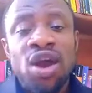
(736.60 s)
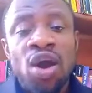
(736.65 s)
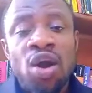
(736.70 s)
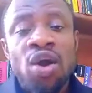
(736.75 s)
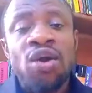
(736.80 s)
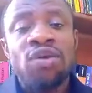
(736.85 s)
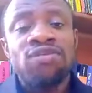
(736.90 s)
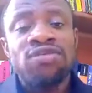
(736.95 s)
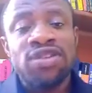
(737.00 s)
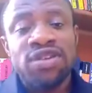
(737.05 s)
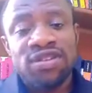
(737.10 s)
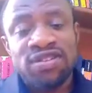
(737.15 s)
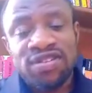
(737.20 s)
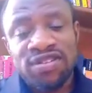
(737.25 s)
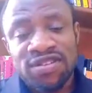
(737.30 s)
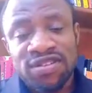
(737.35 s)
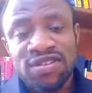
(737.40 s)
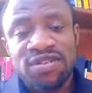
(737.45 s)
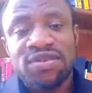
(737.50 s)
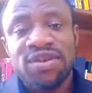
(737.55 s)
of the
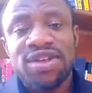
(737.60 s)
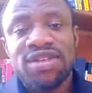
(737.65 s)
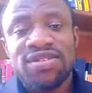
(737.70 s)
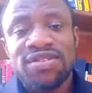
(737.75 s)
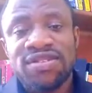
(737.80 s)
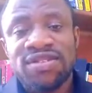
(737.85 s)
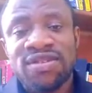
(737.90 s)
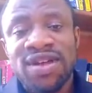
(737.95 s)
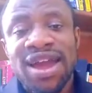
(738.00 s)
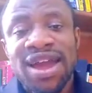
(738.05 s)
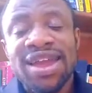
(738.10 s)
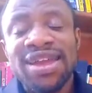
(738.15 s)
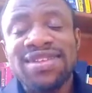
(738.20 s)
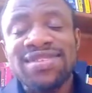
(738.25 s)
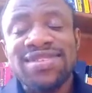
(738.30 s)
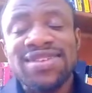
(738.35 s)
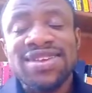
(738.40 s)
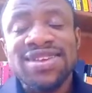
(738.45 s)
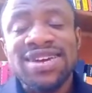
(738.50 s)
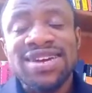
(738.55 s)
series,
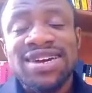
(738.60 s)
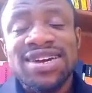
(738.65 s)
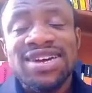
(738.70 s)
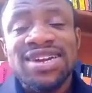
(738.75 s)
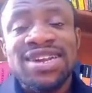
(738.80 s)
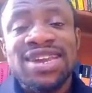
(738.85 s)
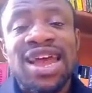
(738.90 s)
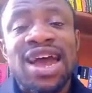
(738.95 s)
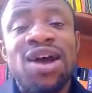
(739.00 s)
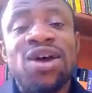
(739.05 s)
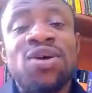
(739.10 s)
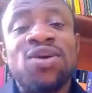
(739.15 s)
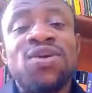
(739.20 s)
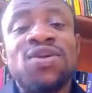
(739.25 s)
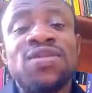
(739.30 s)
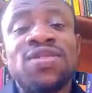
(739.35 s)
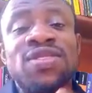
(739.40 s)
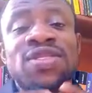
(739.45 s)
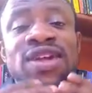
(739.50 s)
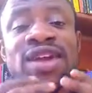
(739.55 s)
right? Now,
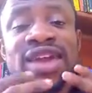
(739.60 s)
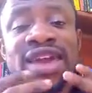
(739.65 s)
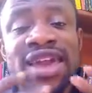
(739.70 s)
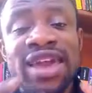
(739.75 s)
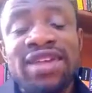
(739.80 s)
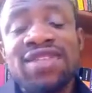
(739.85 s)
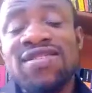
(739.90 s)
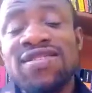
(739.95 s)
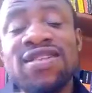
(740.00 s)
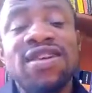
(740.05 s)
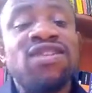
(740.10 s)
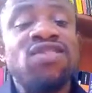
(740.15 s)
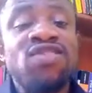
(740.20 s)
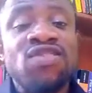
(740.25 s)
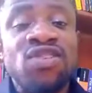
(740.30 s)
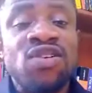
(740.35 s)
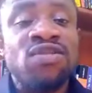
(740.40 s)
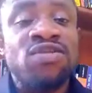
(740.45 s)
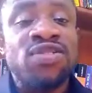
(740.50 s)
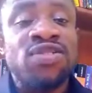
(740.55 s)
the
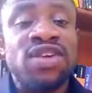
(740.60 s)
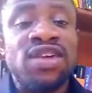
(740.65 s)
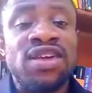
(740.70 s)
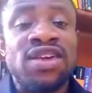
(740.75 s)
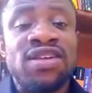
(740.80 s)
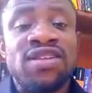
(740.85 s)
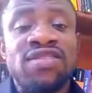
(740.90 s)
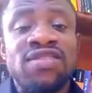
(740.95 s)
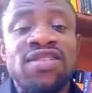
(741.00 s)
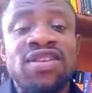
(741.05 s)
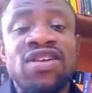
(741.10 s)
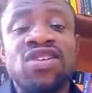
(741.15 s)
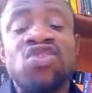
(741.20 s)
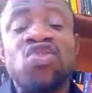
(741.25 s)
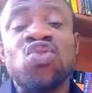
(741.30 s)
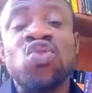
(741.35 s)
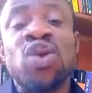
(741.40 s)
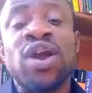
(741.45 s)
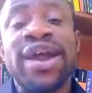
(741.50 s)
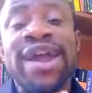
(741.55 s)
essence of this
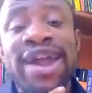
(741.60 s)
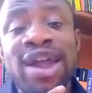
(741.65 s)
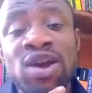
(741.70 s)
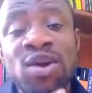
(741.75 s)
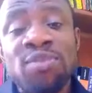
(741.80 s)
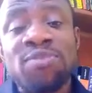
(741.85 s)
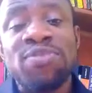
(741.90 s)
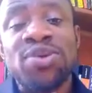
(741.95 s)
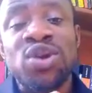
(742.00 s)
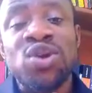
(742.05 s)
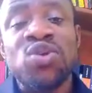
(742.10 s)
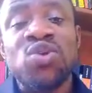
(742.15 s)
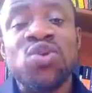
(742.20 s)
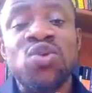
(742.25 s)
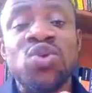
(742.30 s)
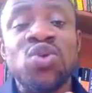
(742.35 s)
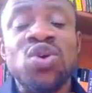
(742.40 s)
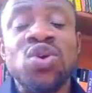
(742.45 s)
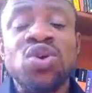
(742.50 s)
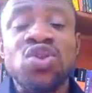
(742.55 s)
is to help
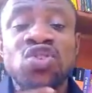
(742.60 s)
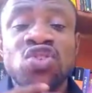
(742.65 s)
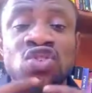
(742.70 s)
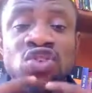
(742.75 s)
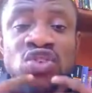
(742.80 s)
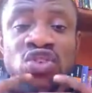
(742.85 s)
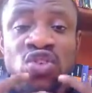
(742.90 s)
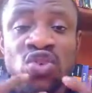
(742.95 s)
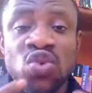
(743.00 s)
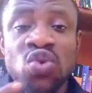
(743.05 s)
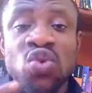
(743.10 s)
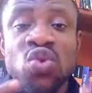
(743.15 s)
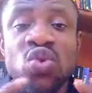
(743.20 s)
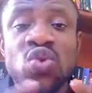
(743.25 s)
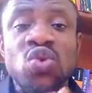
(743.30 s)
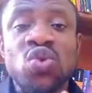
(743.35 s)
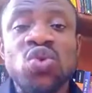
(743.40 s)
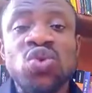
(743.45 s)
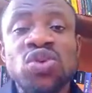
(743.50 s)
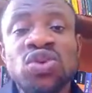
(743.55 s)
you to
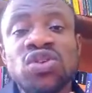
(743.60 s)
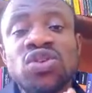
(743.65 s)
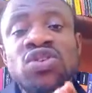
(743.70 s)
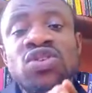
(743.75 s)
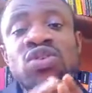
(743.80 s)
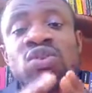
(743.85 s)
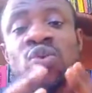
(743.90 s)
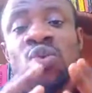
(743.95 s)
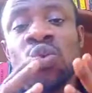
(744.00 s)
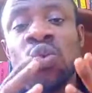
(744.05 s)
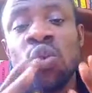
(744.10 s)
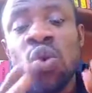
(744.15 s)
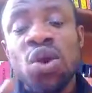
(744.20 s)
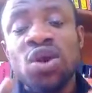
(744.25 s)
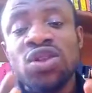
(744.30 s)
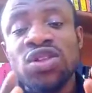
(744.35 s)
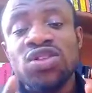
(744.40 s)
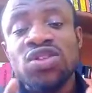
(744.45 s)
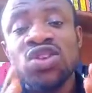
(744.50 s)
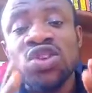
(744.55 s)
know
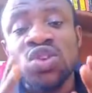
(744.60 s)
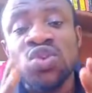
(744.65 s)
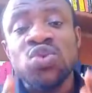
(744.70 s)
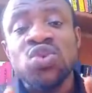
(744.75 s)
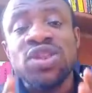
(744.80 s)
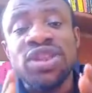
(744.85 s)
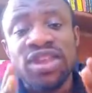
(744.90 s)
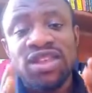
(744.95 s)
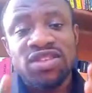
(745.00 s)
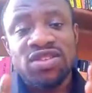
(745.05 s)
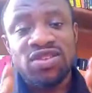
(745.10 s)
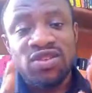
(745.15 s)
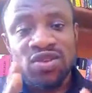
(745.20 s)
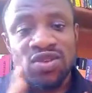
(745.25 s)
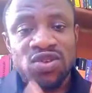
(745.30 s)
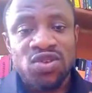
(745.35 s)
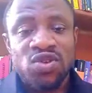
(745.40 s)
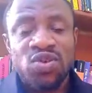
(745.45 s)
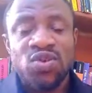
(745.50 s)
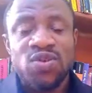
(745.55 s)
what you need to
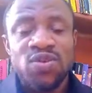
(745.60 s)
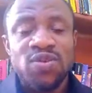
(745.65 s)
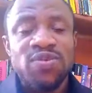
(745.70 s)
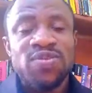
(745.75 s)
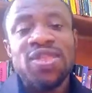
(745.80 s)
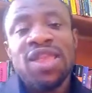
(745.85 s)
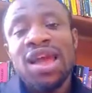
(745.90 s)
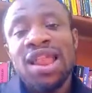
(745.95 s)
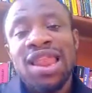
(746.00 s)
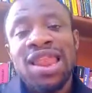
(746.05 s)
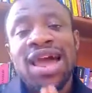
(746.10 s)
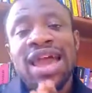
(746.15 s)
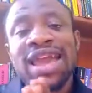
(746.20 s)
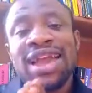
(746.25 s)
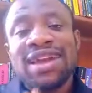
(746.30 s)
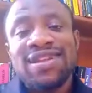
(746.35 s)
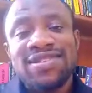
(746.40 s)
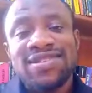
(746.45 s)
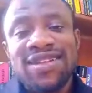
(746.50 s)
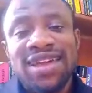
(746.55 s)
do. Like
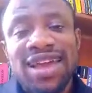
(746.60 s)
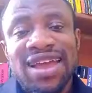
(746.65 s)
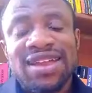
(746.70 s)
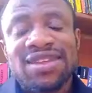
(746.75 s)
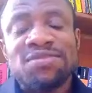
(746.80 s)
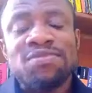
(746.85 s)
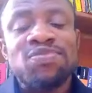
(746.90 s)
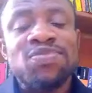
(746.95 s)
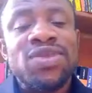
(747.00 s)
I said,